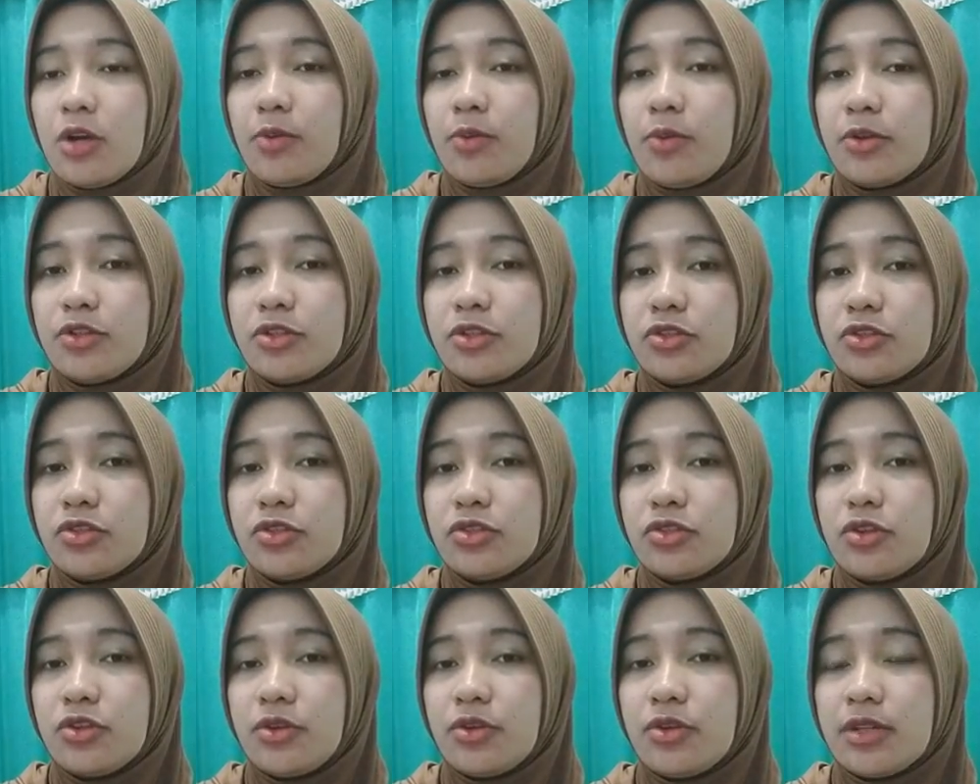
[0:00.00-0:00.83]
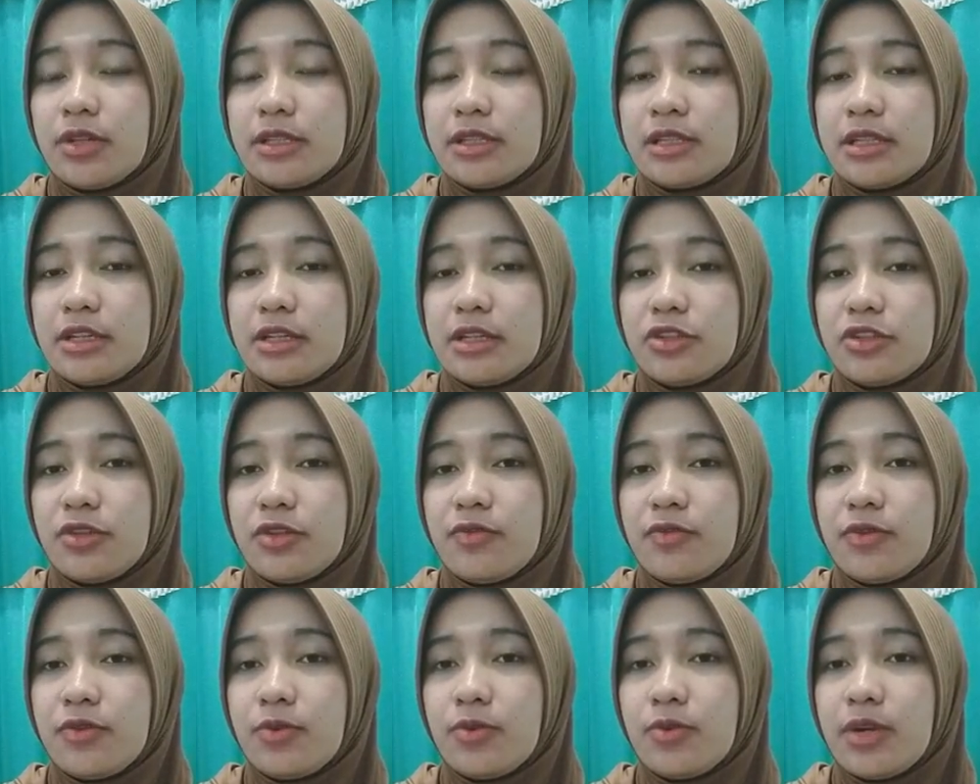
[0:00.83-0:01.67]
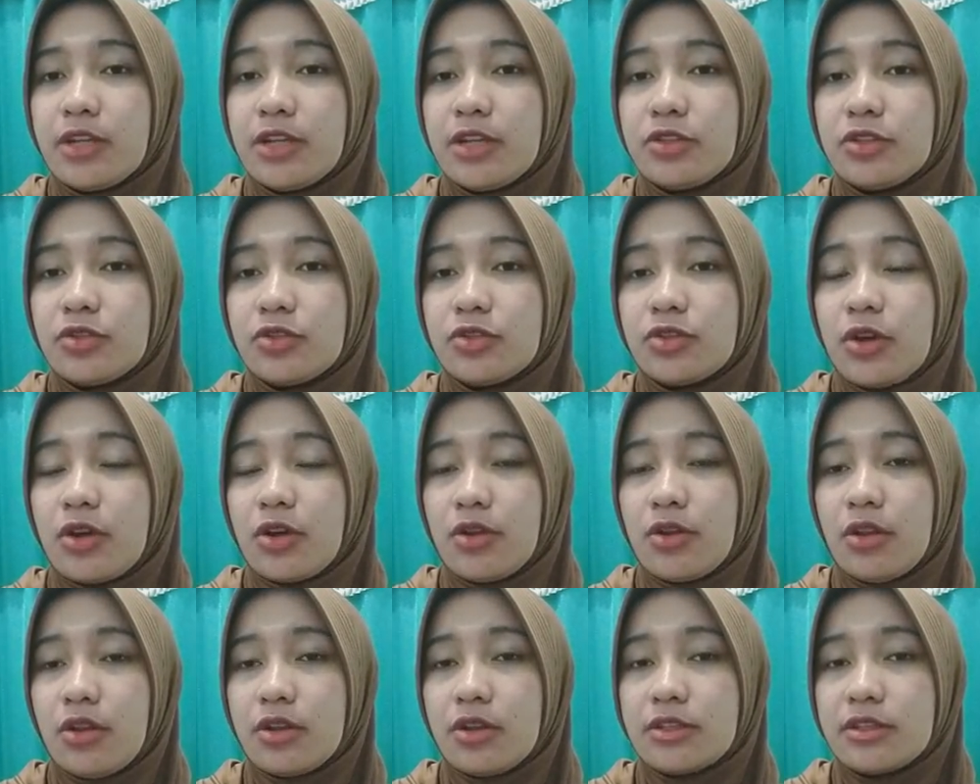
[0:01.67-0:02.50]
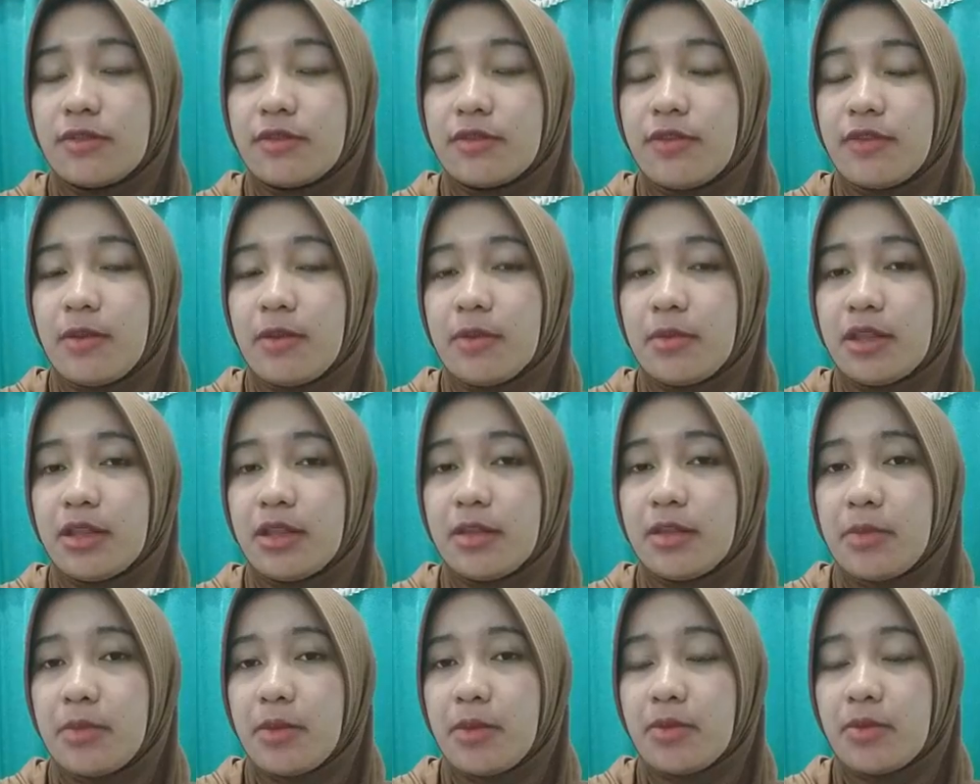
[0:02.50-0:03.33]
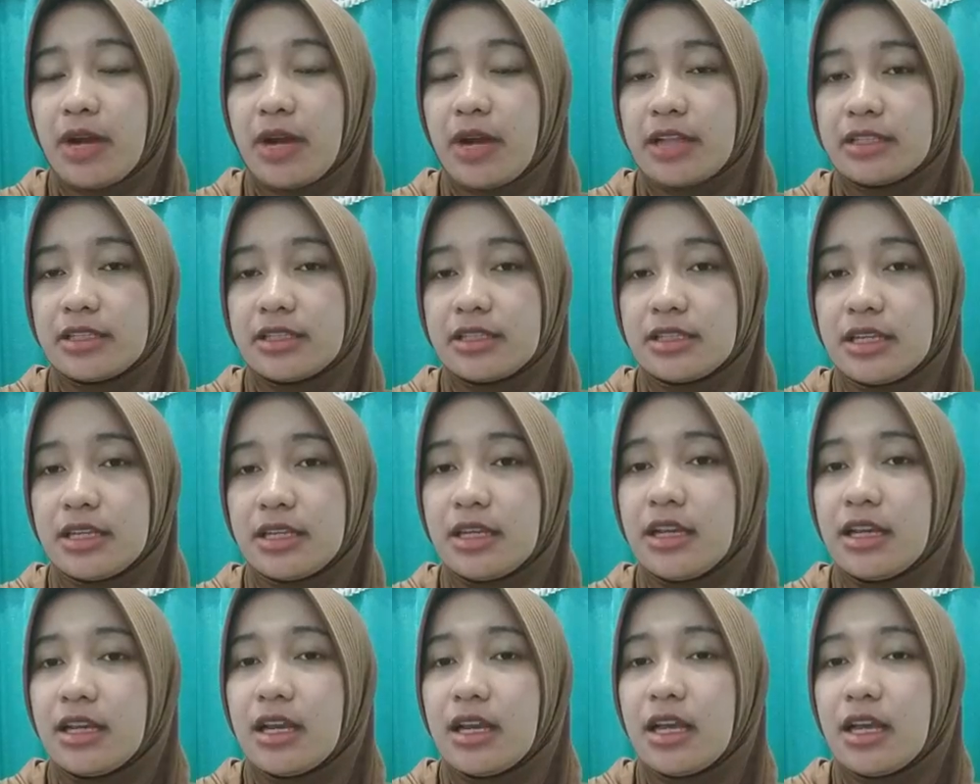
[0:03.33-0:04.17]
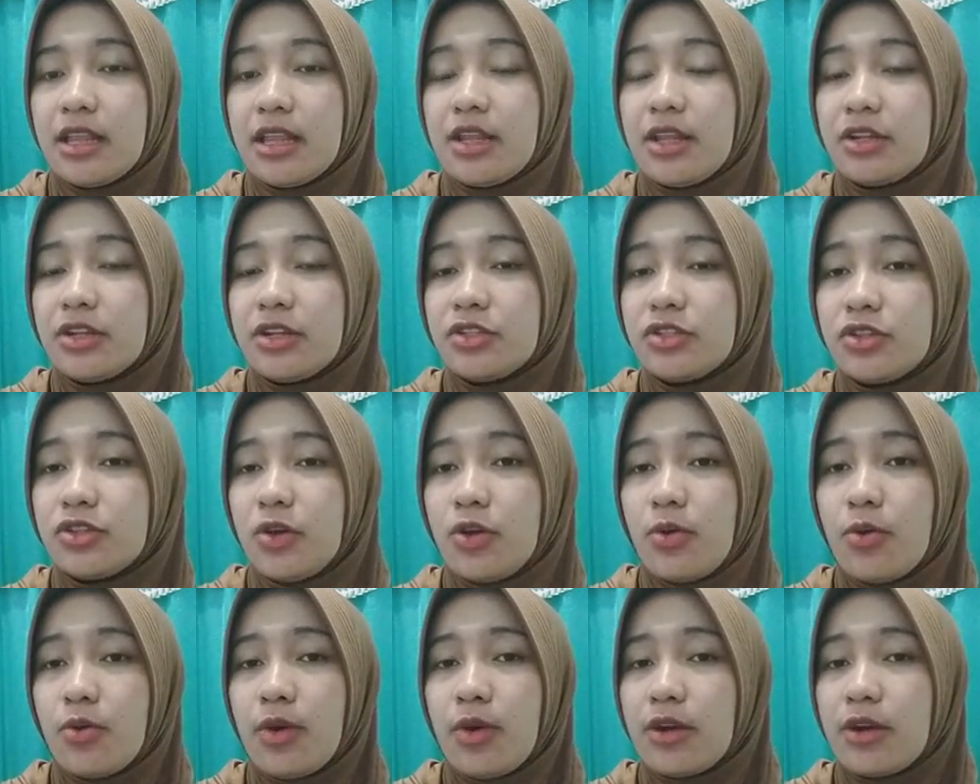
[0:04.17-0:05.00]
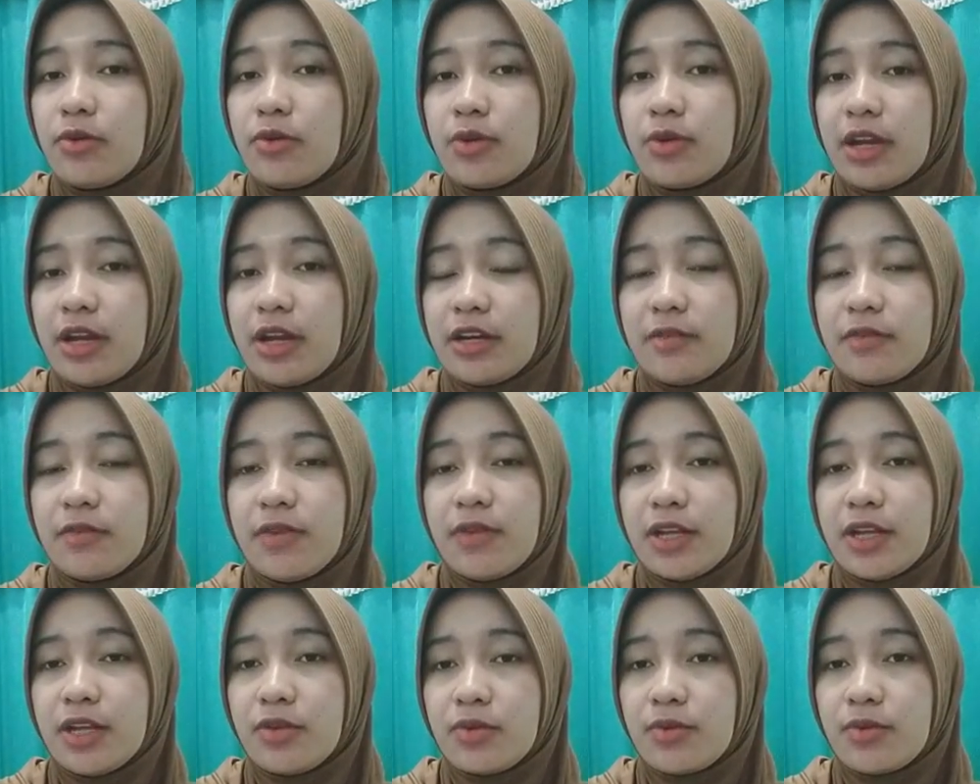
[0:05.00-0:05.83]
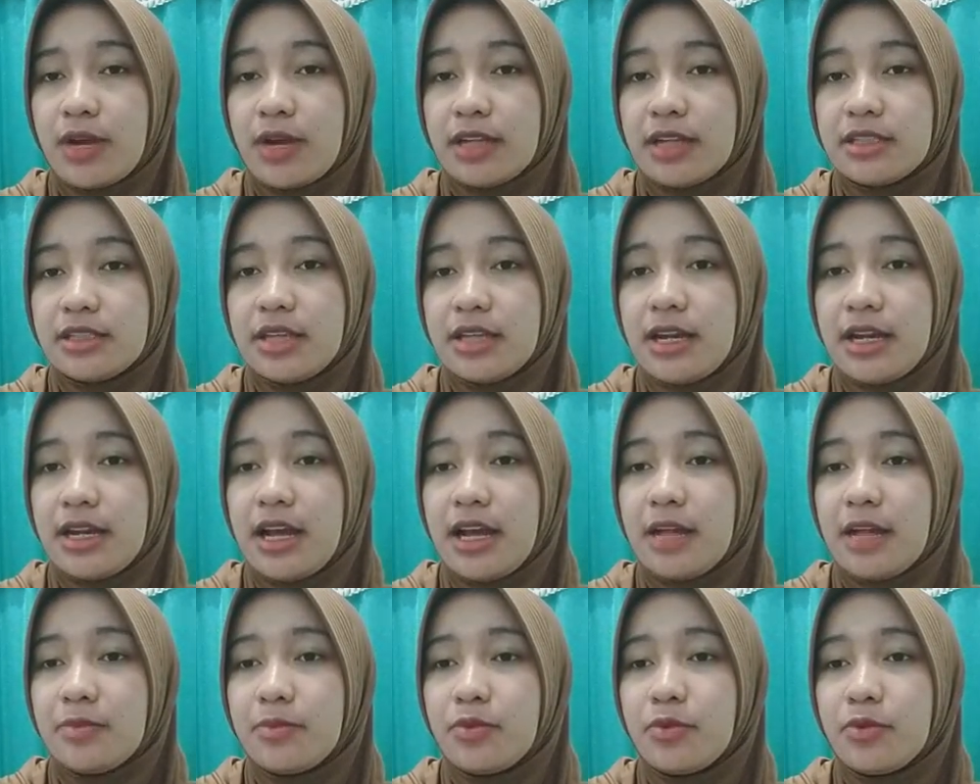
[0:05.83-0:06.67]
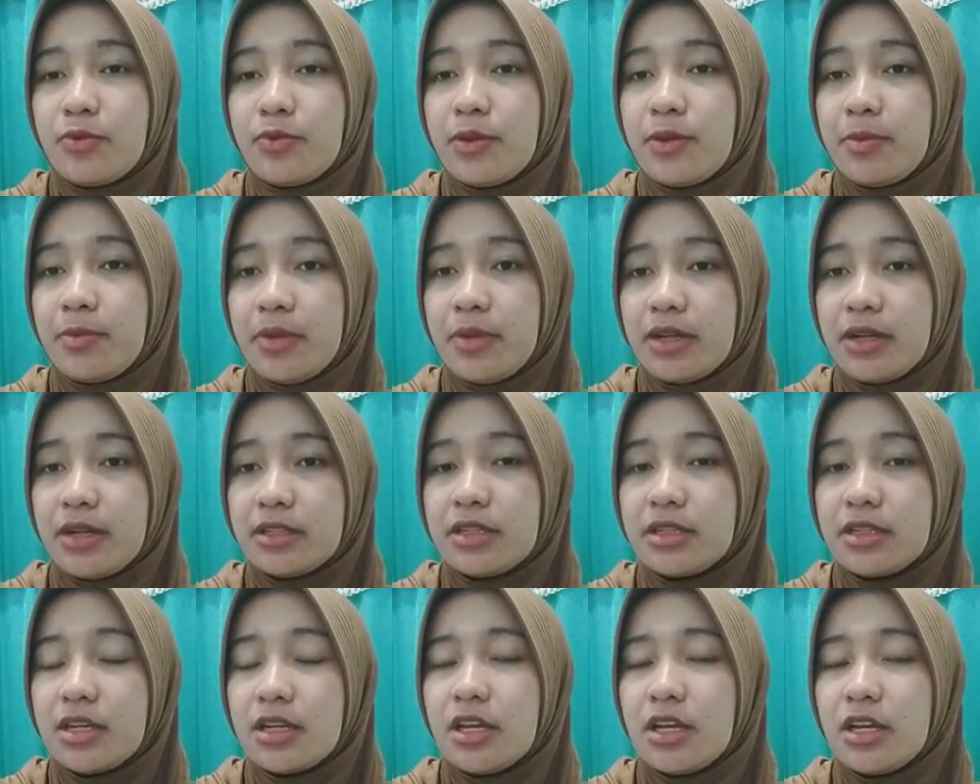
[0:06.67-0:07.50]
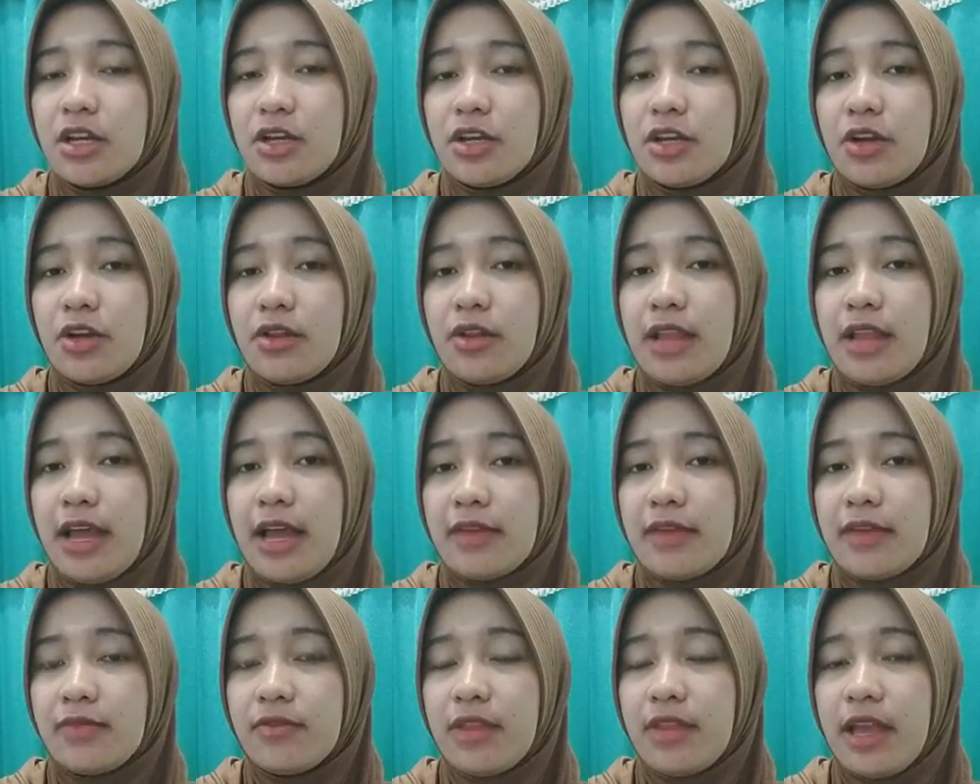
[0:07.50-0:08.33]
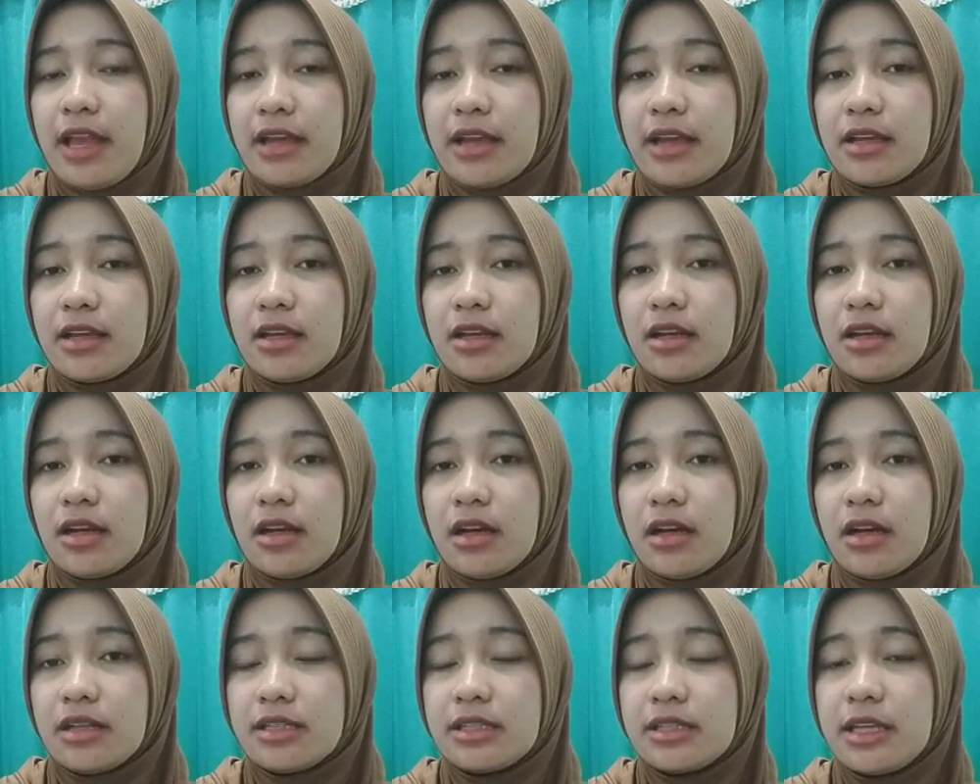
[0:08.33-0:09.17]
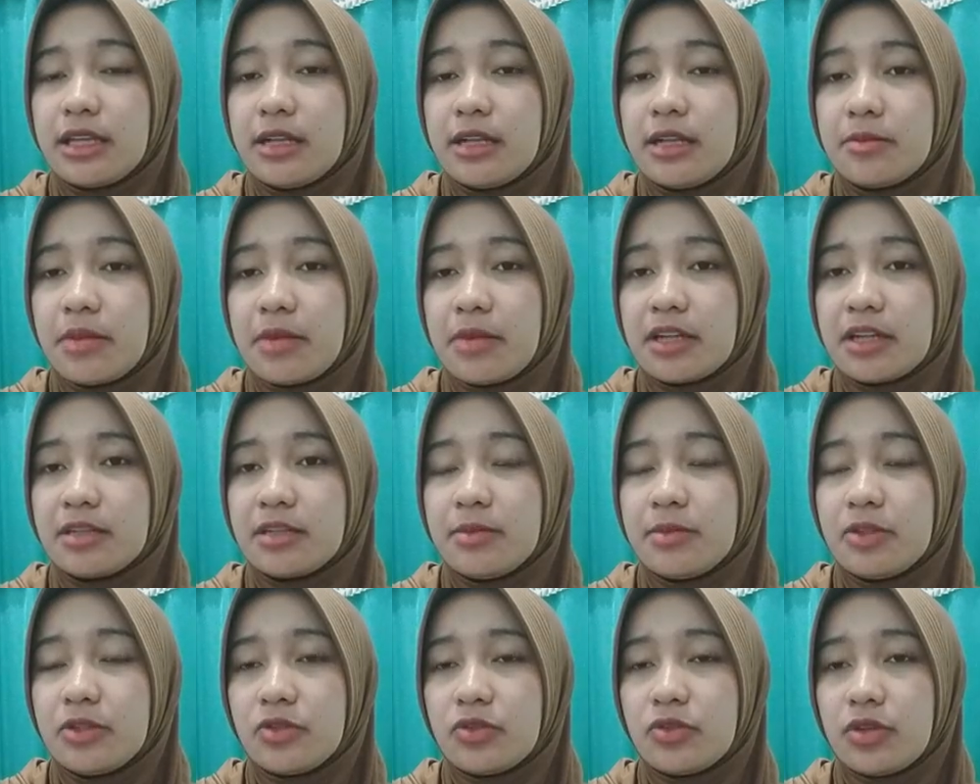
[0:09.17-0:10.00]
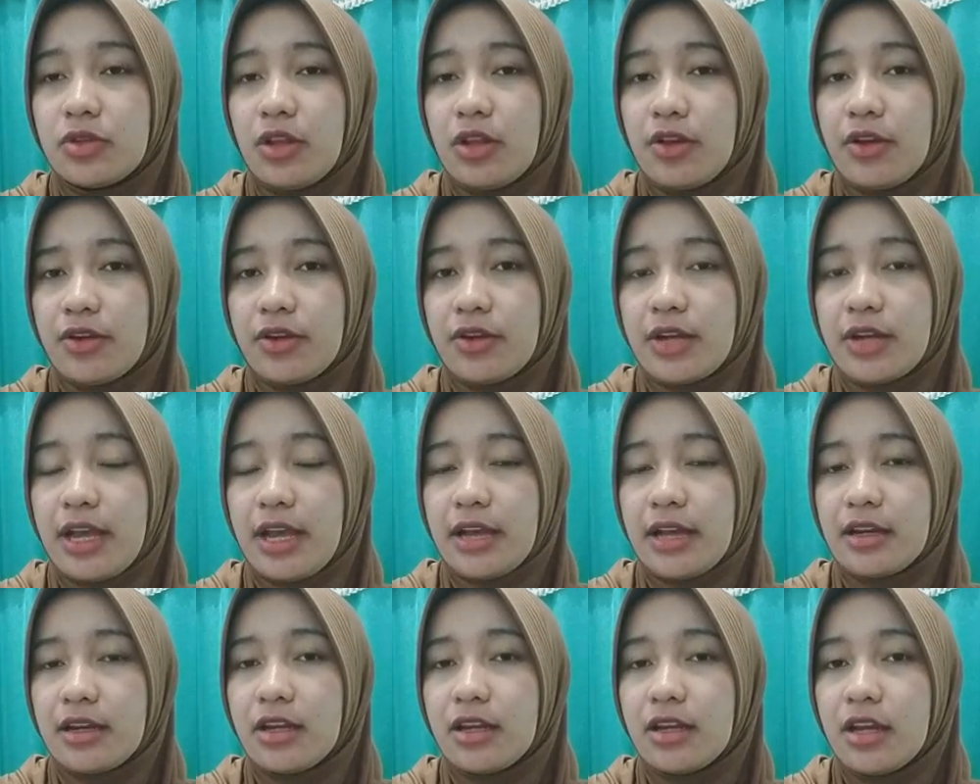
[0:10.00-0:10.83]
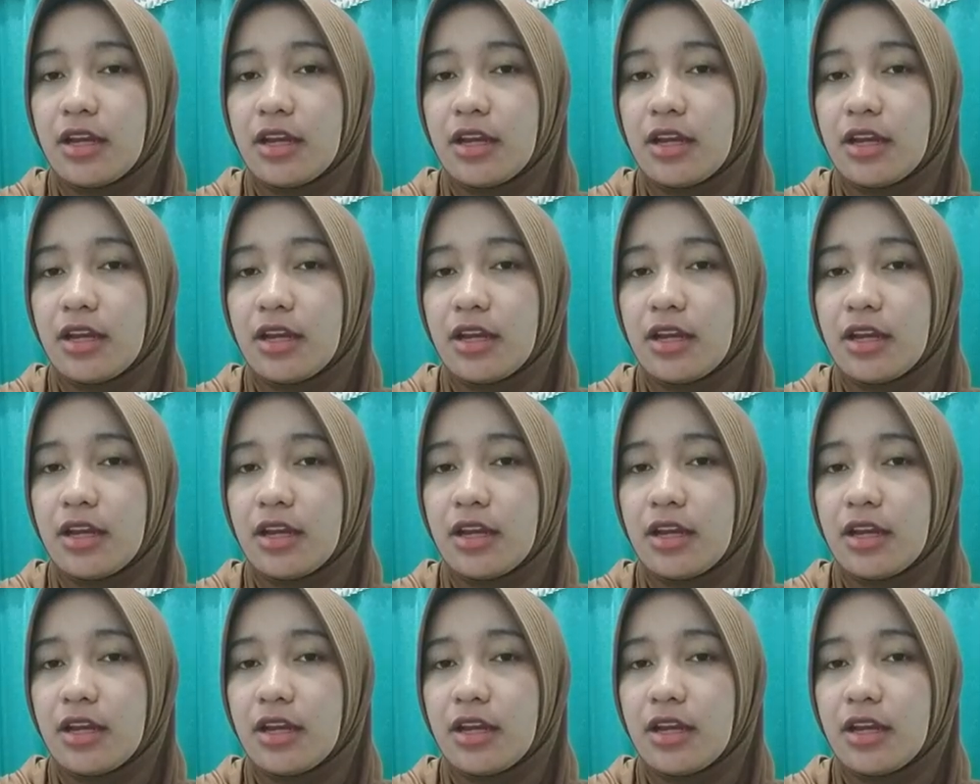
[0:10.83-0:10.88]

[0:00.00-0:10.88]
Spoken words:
What you should know is this: if you were injured or lost a family member at sea, there is no one who can defend your rights and help you rebuild your life like a skilled maritime injury lawyer can.